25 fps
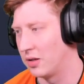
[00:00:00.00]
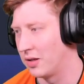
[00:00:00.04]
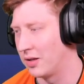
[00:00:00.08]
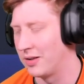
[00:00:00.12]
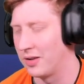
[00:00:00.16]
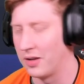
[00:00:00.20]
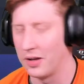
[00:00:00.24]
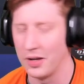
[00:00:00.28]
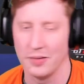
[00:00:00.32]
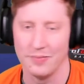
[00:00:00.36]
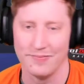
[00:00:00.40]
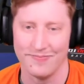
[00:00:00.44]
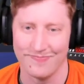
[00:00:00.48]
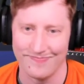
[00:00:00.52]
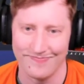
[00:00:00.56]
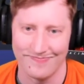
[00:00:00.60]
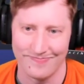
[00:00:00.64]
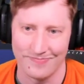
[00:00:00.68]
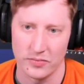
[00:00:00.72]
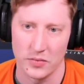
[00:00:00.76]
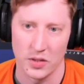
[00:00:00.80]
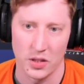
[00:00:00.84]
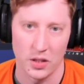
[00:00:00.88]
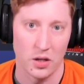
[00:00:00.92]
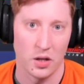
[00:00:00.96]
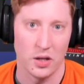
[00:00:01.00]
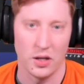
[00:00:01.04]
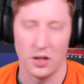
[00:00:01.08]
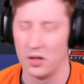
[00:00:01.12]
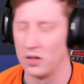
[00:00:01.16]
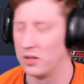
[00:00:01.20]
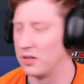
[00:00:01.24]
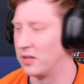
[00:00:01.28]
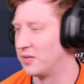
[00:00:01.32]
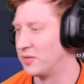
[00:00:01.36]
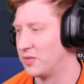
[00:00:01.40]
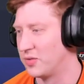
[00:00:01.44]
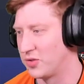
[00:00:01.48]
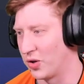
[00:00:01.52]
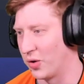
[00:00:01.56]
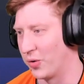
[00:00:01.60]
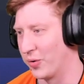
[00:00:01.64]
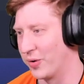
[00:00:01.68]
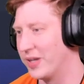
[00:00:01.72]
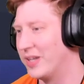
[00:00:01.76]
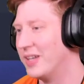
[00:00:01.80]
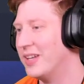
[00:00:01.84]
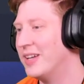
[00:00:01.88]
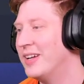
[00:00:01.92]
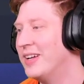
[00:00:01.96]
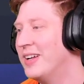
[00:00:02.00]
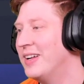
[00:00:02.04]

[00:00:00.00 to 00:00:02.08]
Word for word: Like, sorry.